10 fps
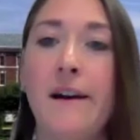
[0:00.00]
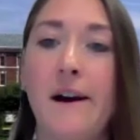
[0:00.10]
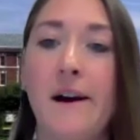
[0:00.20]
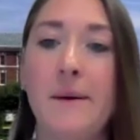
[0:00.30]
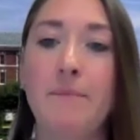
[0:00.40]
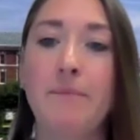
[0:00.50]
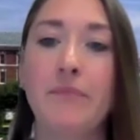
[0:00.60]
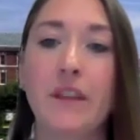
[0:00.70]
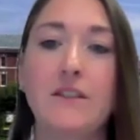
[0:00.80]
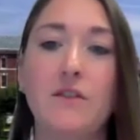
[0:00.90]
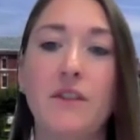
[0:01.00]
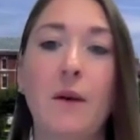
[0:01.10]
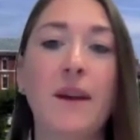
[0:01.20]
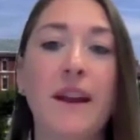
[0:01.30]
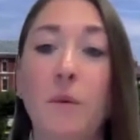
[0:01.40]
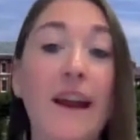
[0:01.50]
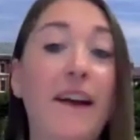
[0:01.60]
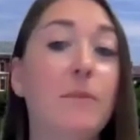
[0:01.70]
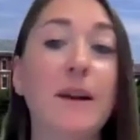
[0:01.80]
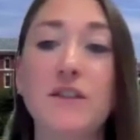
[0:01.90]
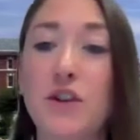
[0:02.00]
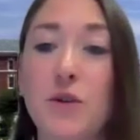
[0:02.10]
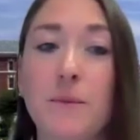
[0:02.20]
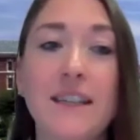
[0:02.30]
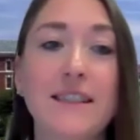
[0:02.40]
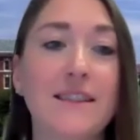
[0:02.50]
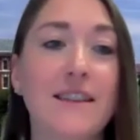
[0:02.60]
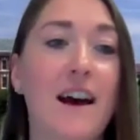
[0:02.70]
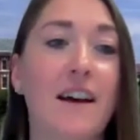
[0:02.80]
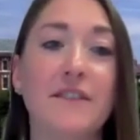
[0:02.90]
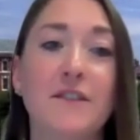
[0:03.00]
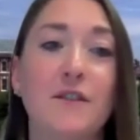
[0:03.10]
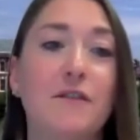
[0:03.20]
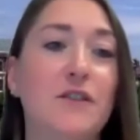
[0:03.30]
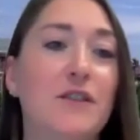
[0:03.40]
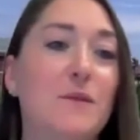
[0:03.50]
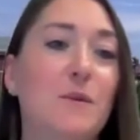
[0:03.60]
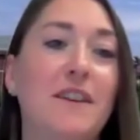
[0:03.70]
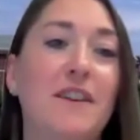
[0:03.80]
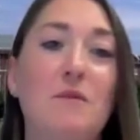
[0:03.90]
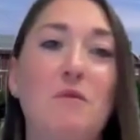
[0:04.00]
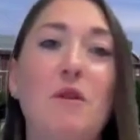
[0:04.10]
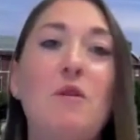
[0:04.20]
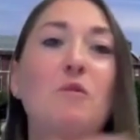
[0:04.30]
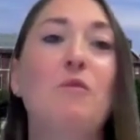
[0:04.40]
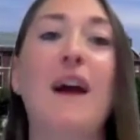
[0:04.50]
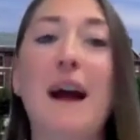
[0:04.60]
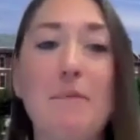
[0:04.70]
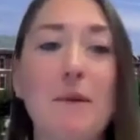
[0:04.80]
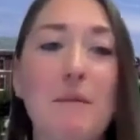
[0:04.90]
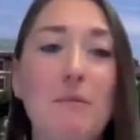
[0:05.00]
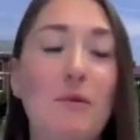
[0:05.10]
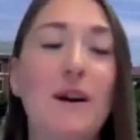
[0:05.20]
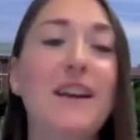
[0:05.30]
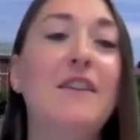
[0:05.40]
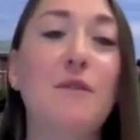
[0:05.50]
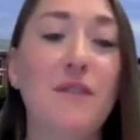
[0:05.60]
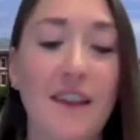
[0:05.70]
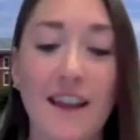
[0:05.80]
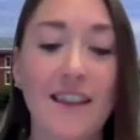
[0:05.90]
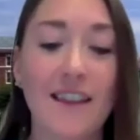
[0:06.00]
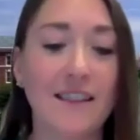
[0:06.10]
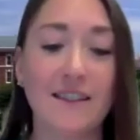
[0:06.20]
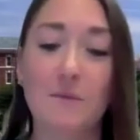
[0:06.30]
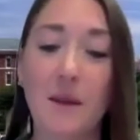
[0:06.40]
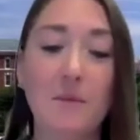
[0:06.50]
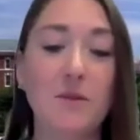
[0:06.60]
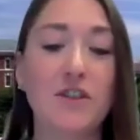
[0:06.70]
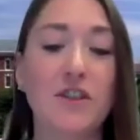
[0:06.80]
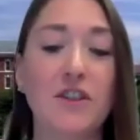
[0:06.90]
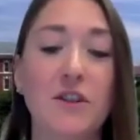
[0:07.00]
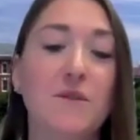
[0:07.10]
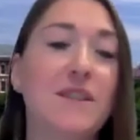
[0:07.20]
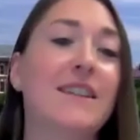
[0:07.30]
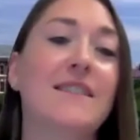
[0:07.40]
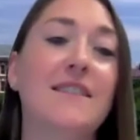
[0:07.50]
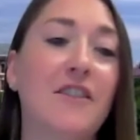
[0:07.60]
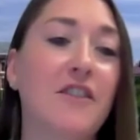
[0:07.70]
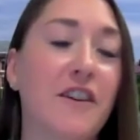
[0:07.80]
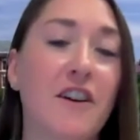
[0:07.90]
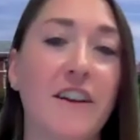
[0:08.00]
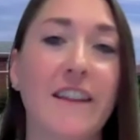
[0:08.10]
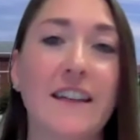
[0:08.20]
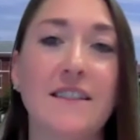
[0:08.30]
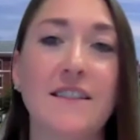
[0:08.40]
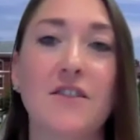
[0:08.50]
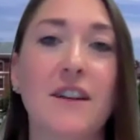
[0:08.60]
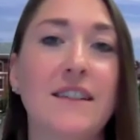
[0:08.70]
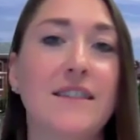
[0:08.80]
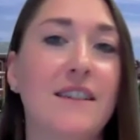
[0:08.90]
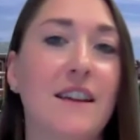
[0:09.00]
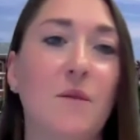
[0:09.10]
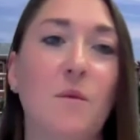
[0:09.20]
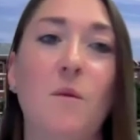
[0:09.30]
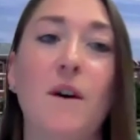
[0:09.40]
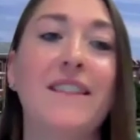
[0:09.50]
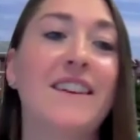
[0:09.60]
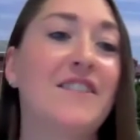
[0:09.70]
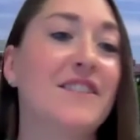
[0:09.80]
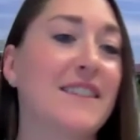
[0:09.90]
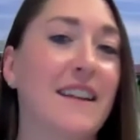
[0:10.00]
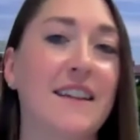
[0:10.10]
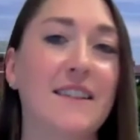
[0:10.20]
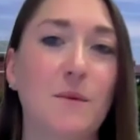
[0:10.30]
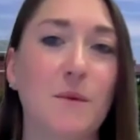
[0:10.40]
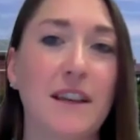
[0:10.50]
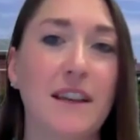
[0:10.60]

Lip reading: So now we have about 2 minutes left. So if you just want to wrap up what you think that people should do to consider their online students in one little sentence, we'll